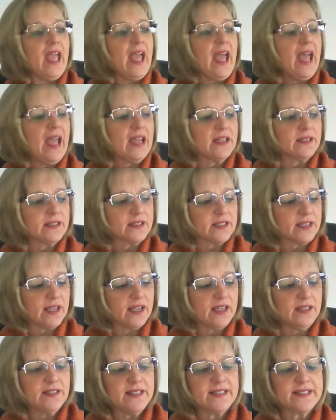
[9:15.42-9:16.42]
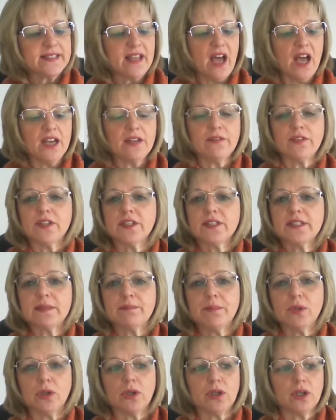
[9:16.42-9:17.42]
And inside of this
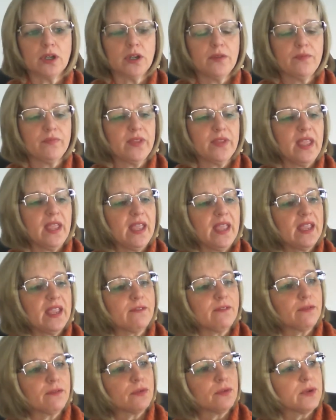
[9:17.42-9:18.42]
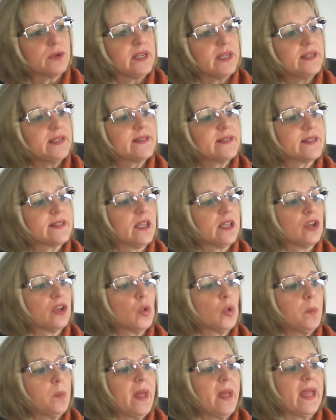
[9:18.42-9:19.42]
book, every
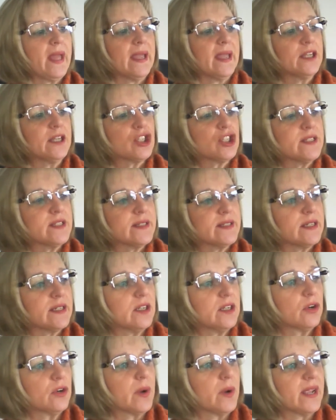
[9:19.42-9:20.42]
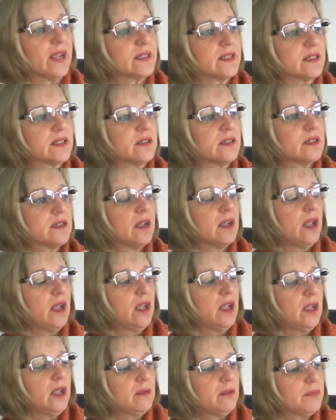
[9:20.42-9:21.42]
single page is decorated,
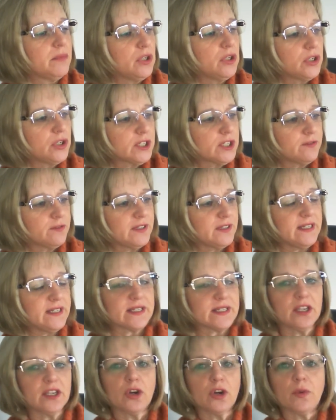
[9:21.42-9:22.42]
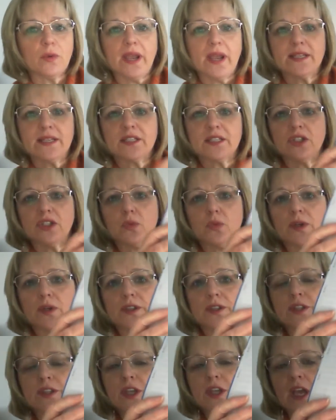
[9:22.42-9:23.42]
beautifully decorated
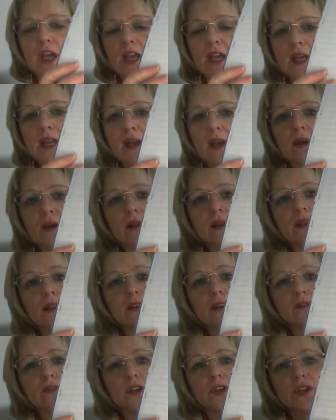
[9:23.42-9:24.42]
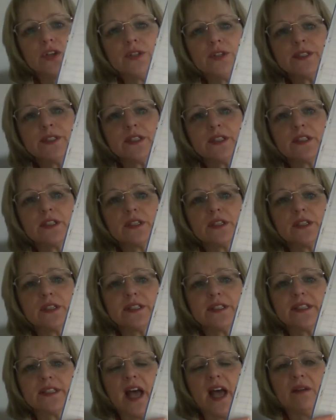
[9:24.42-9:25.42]
with little
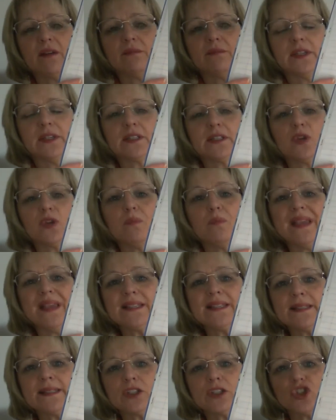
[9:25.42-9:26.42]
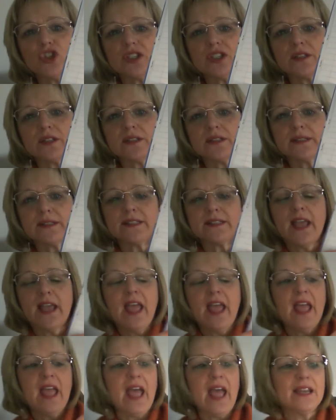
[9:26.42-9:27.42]
verses, um, little messages,
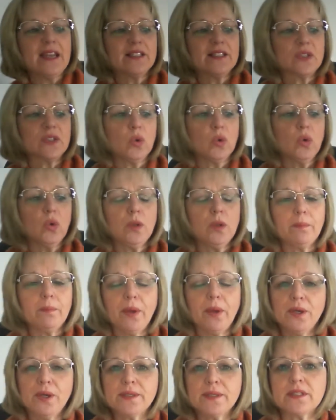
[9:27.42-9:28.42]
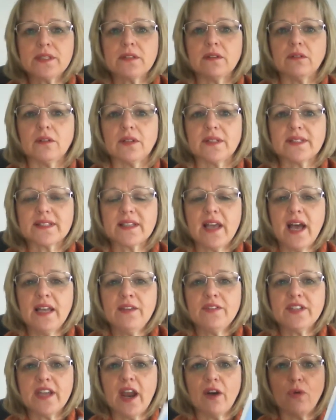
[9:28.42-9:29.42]
and it's all personal. It's kind
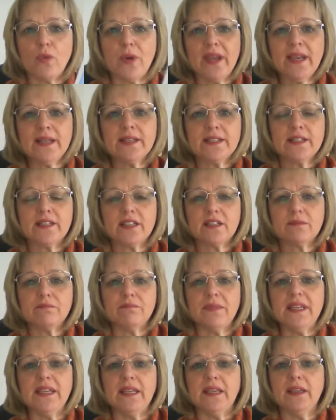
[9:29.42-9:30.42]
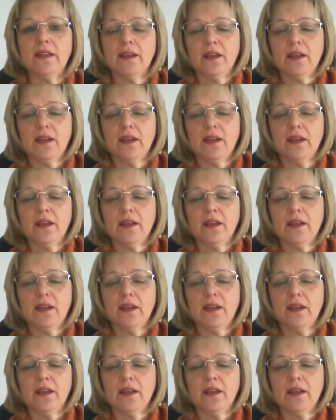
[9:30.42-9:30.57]
of directed at me.